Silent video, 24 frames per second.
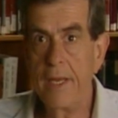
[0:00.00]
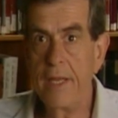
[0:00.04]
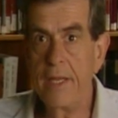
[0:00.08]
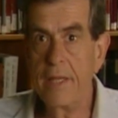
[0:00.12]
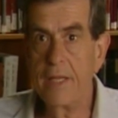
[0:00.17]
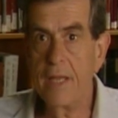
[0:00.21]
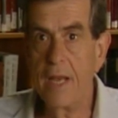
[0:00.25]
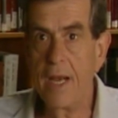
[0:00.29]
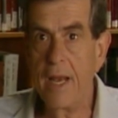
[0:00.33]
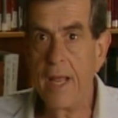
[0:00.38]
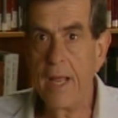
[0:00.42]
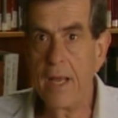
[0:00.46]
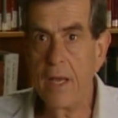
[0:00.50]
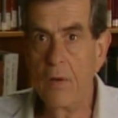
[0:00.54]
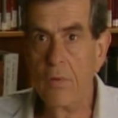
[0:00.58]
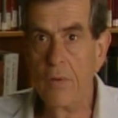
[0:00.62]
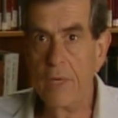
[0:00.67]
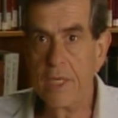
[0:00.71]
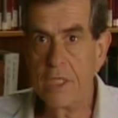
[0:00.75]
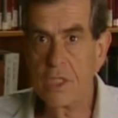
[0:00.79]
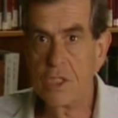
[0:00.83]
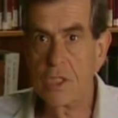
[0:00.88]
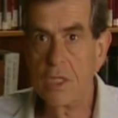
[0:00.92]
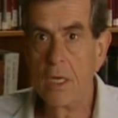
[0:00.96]
In the
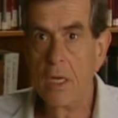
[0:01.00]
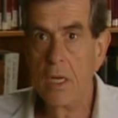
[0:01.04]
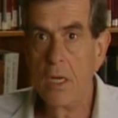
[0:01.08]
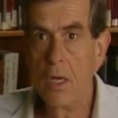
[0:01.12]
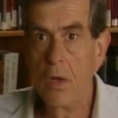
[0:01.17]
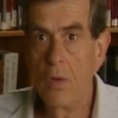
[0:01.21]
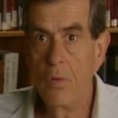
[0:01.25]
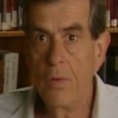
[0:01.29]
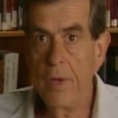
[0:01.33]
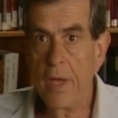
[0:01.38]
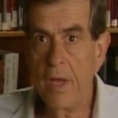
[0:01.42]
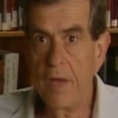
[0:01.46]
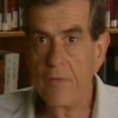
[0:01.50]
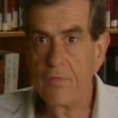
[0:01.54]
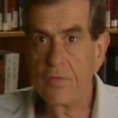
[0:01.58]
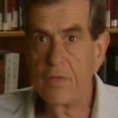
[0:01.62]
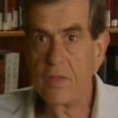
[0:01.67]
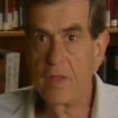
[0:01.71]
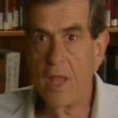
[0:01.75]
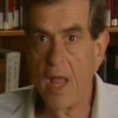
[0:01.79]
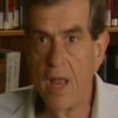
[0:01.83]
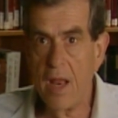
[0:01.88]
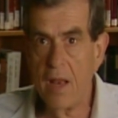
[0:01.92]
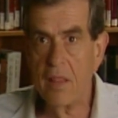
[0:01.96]
language, we have
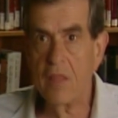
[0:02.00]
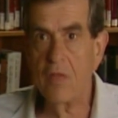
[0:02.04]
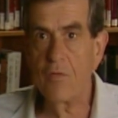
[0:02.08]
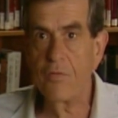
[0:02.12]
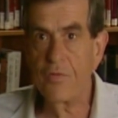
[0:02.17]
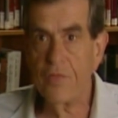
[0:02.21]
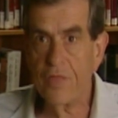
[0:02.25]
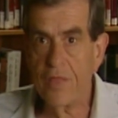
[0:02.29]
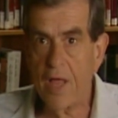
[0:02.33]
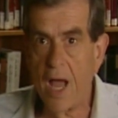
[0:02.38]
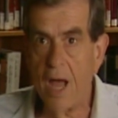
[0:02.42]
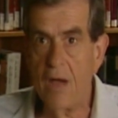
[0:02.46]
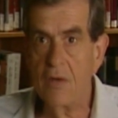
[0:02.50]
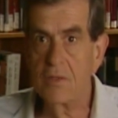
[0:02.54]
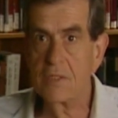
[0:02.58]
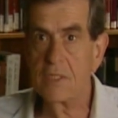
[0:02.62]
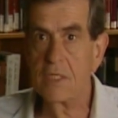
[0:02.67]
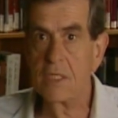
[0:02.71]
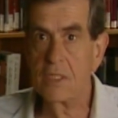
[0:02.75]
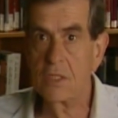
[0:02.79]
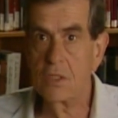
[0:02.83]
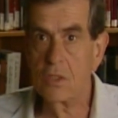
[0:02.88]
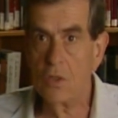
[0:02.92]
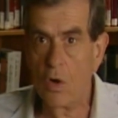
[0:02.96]
tens of
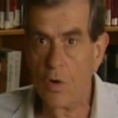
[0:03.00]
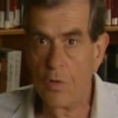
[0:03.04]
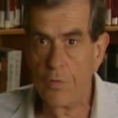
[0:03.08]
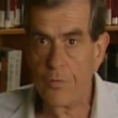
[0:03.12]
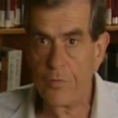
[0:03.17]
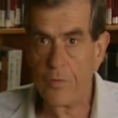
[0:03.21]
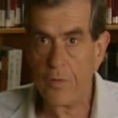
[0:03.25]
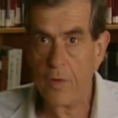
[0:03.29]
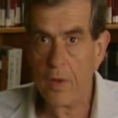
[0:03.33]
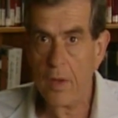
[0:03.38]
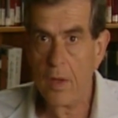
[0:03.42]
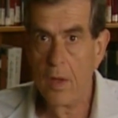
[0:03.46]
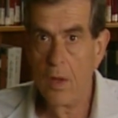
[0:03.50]
thousands of